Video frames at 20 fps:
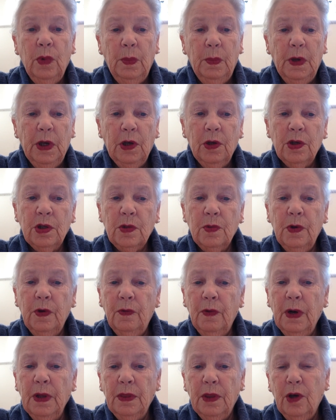Because we've
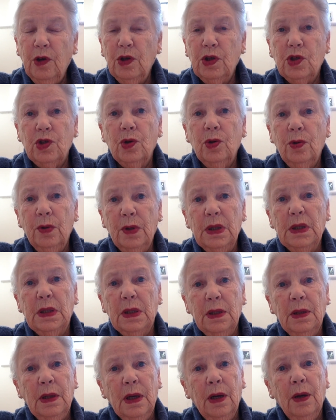read those stories
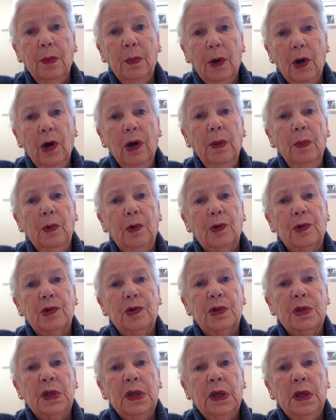in our Bibles.